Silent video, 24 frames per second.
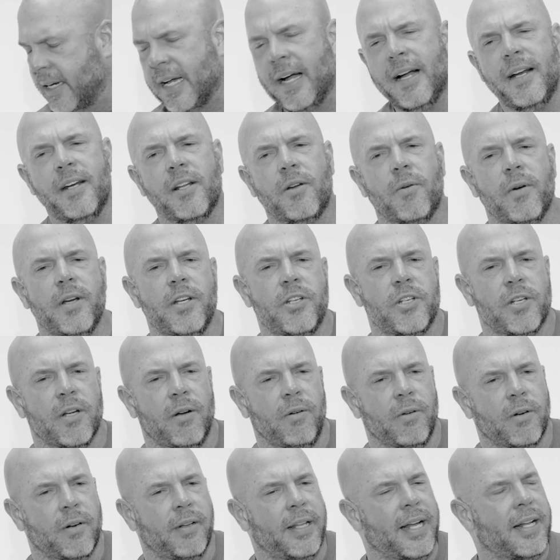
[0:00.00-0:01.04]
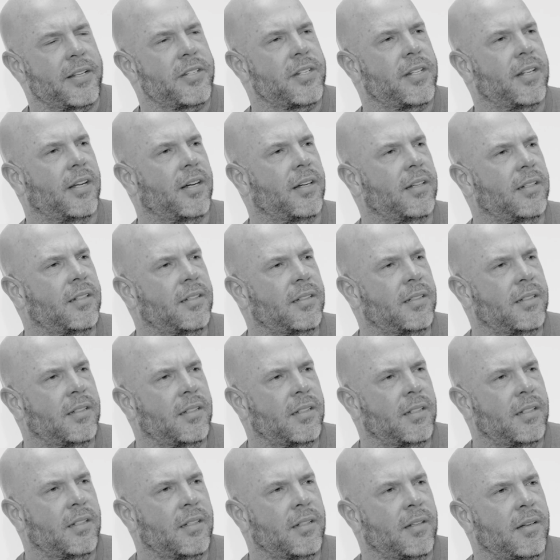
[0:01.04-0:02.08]
90-degree shoulder, that's the
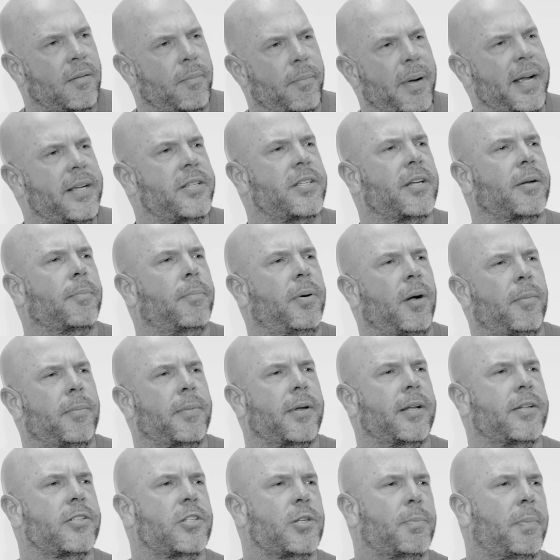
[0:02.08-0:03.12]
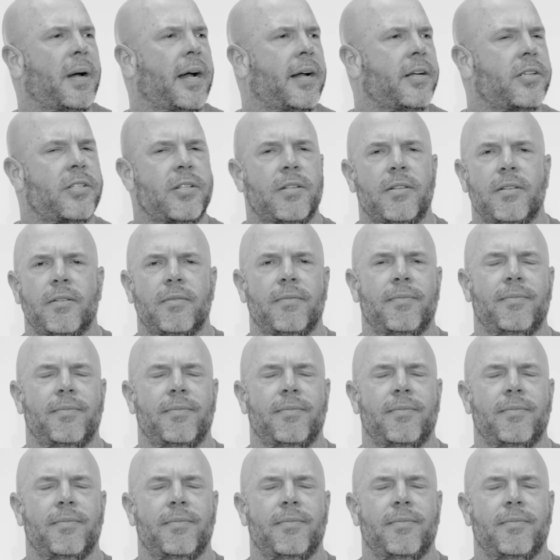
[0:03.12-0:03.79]
basic pumpkin spice